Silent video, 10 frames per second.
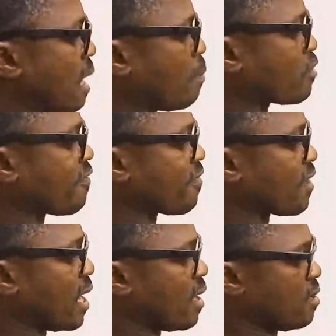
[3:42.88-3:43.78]
that bought
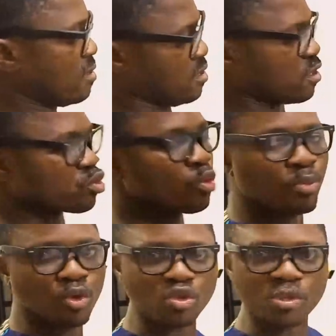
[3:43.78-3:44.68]
flour to
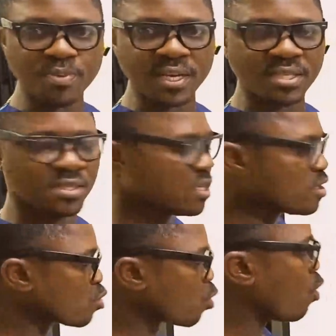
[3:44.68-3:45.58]
produce bread.
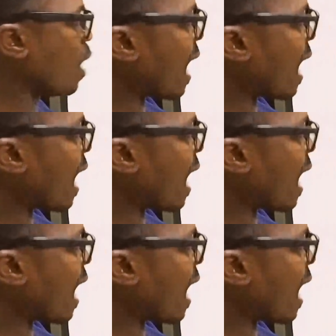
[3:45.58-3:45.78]
So